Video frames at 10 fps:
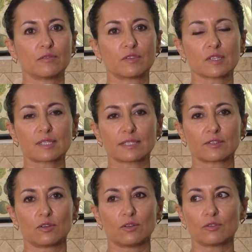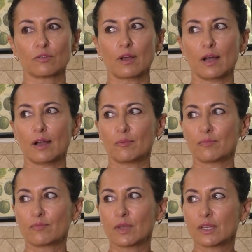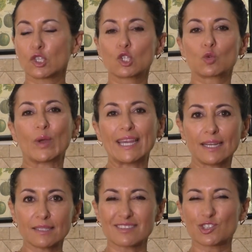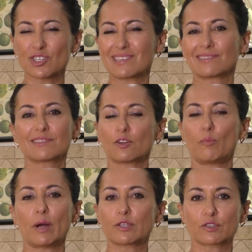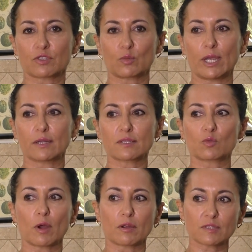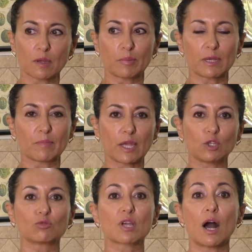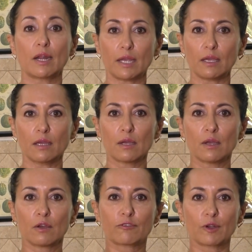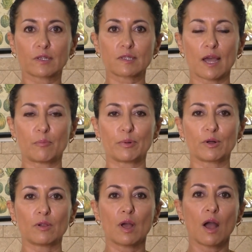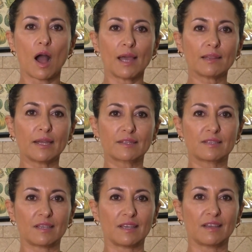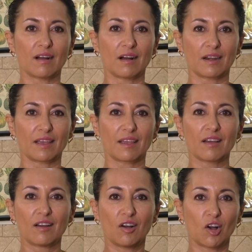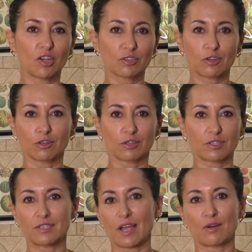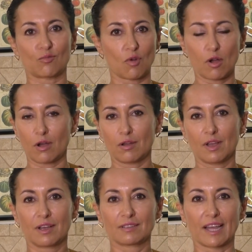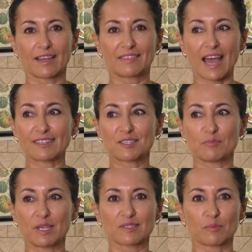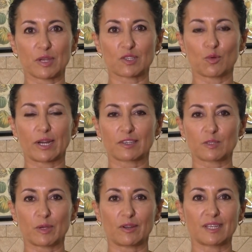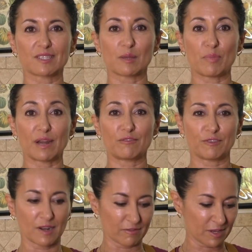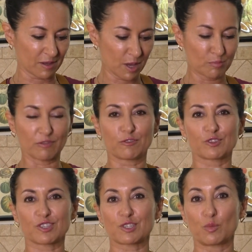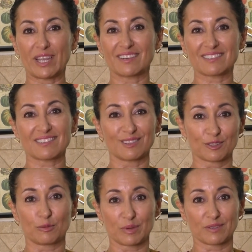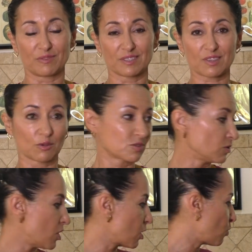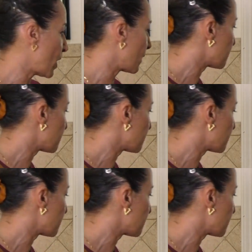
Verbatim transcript: this little um, sweetness, just a little punch of sweetness where somebody might use honey, for example. I like to eat honey uncooked and raw. Like, that to me is the best way to experience the benefit of it, but for just sweetness, a little bit of this goes a long way.